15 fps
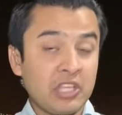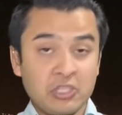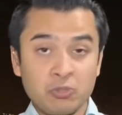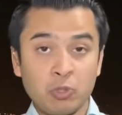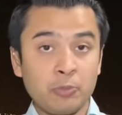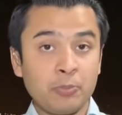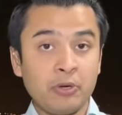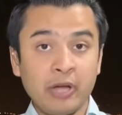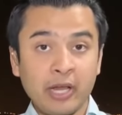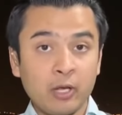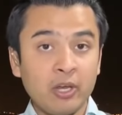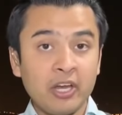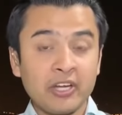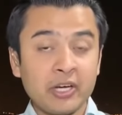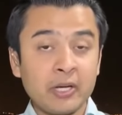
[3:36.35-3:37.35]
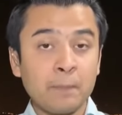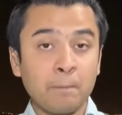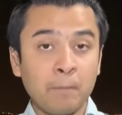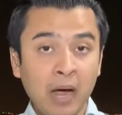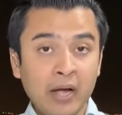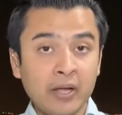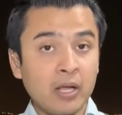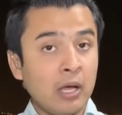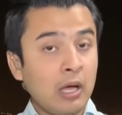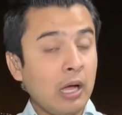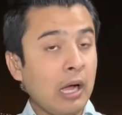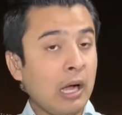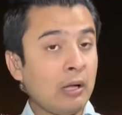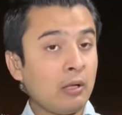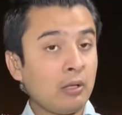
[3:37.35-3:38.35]
this would be regulated but
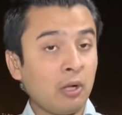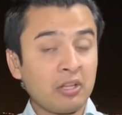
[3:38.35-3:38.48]
uh,